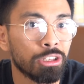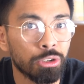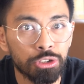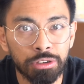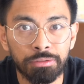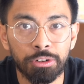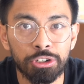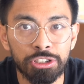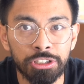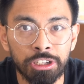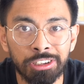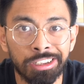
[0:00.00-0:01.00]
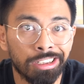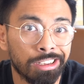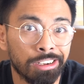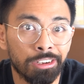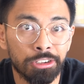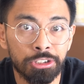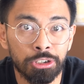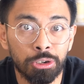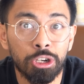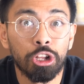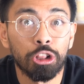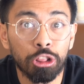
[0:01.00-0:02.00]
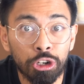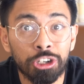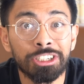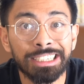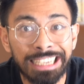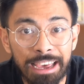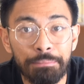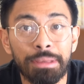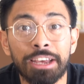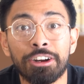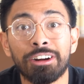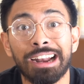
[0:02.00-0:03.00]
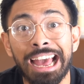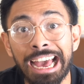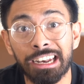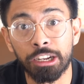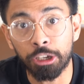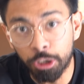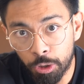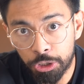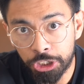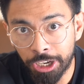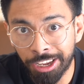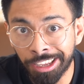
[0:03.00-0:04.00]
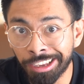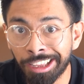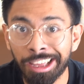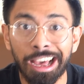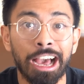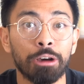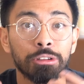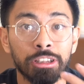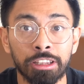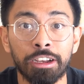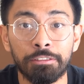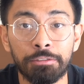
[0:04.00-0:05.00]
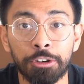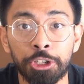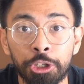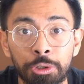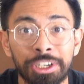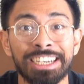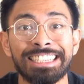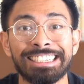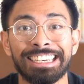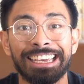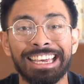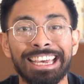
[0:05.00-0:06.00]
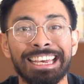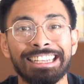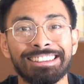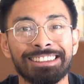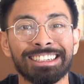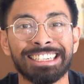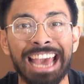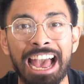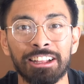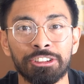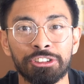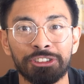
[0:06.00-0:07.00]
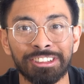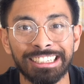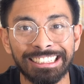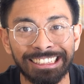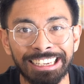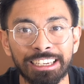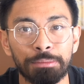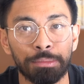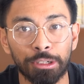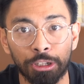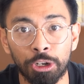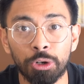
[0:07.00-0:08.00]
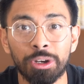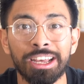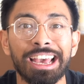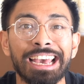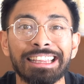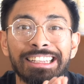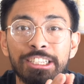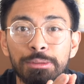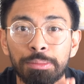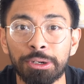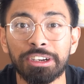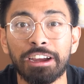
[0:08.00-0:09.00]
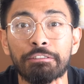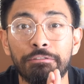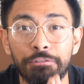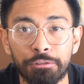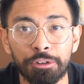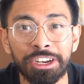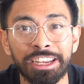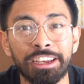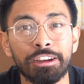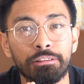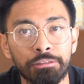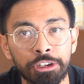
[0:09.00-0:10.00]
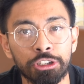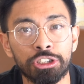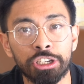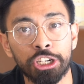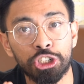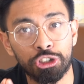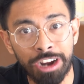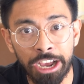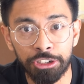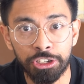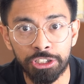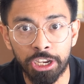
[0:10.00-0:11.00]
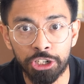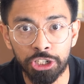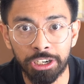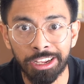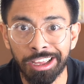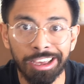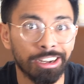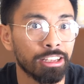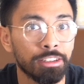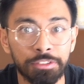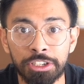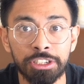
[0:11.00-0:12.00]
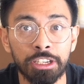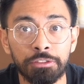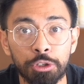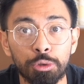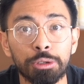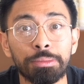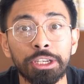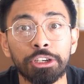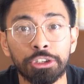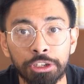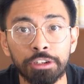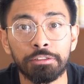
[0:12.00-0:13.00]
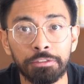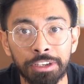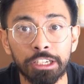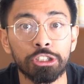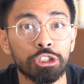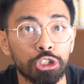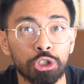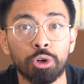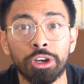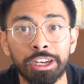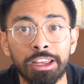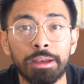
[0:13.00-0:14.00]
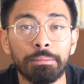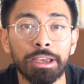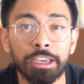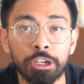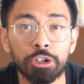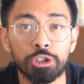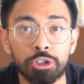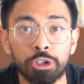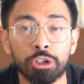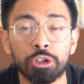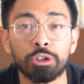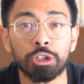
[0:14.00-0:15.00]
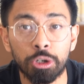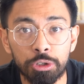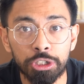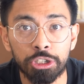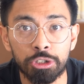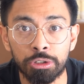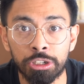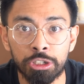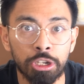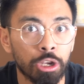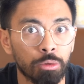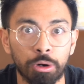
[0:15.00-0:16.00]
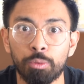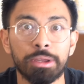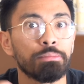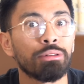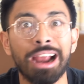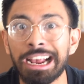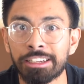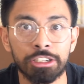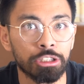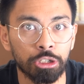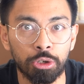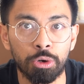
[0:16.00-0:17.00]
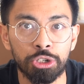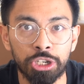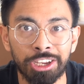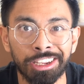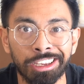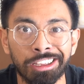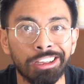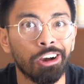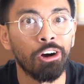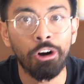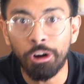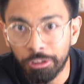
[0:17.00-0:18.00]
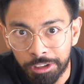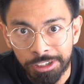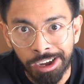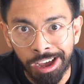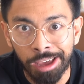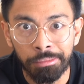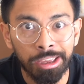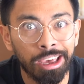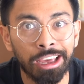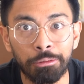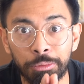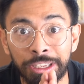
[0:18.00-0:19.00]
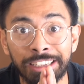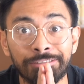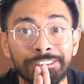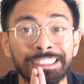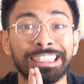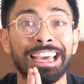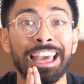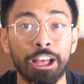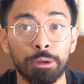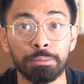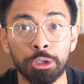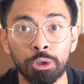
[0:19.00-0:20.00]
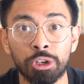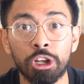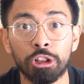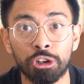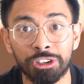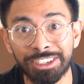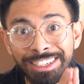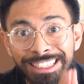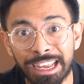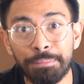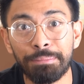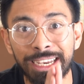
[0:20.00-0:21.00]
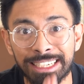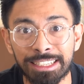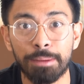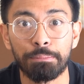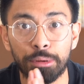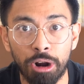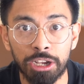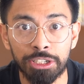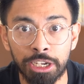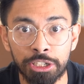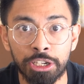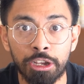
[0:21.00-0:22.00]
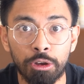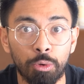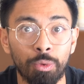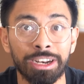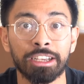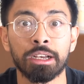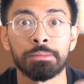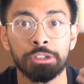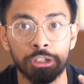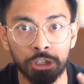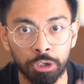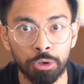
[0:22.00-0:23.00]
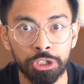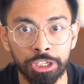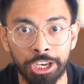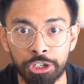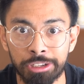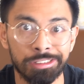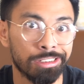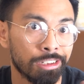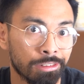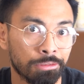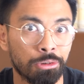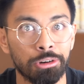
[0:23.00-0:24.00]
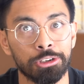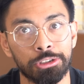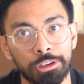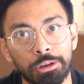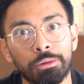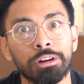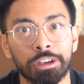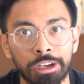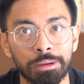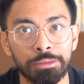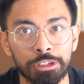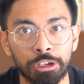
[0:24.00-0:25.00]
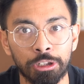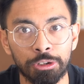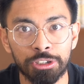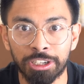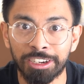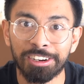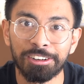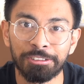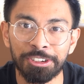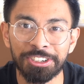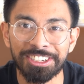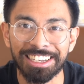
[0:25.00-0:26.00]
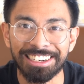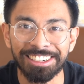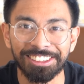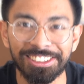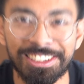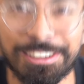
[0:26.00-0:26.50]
close your first deal, and also learn to get better at negotiating, I would love for you to hit the Calendly link below and let's book a free real estate strategy session. And I'd love to see if you would be a good fit to join my Inner Circle coaching students, where we practice negotiating all the time and we can really help you learn the step-by-step process when it comes to negotiations, and of course, when it comes to closing real estate deals.